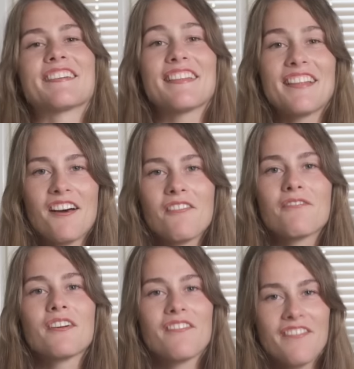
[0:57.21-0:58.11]
loaf
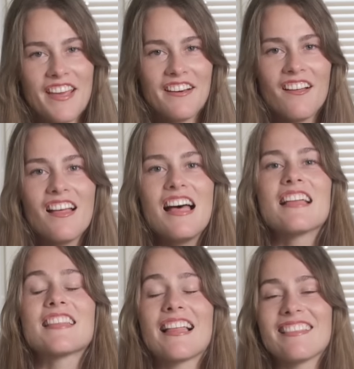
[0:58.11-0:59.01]
reveal
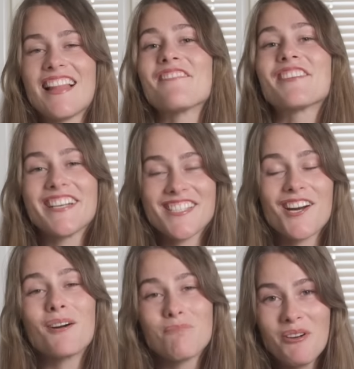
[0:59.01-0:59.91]
that left us
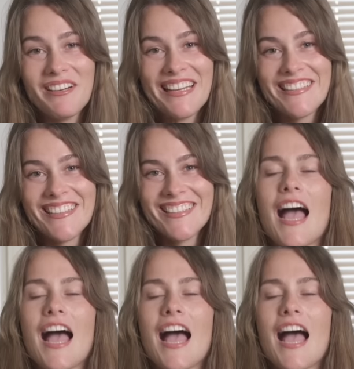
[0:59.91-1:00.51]
heartbroken.